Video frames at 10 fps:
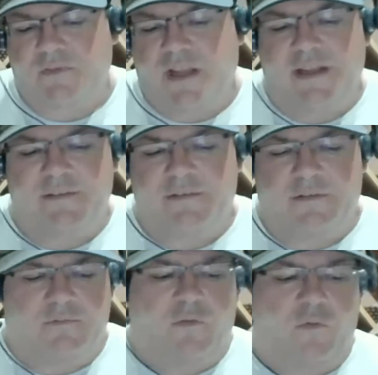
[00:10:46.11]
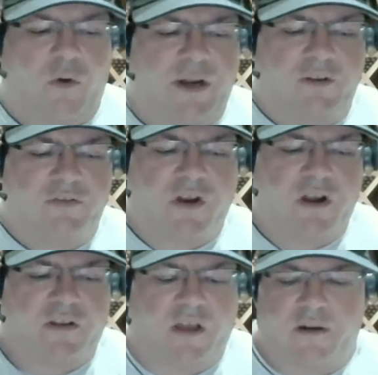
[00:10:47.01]
And while we don't talk a
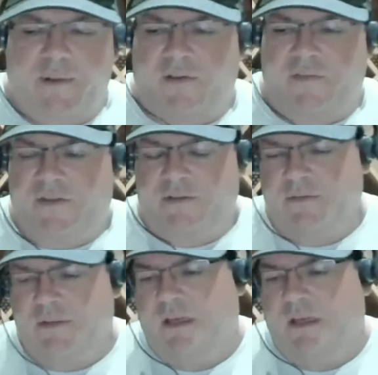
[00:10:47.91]
lot about the,